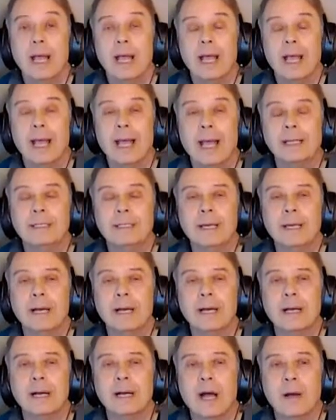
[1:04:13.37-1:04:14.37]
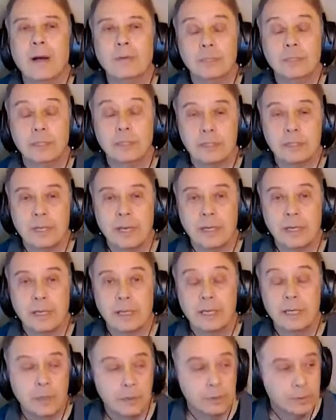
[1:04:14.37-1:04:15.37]
And I was just like,
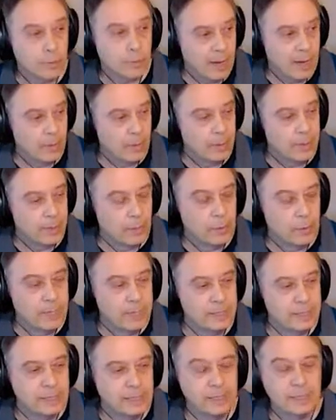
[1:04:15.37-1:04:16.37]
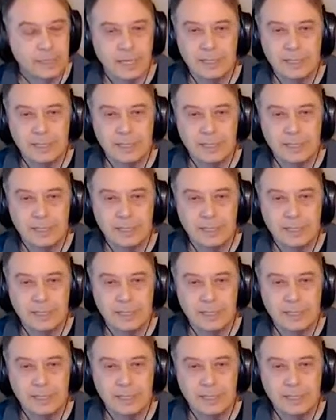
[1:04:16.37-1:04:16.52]
he goes, "Wow, what is this?"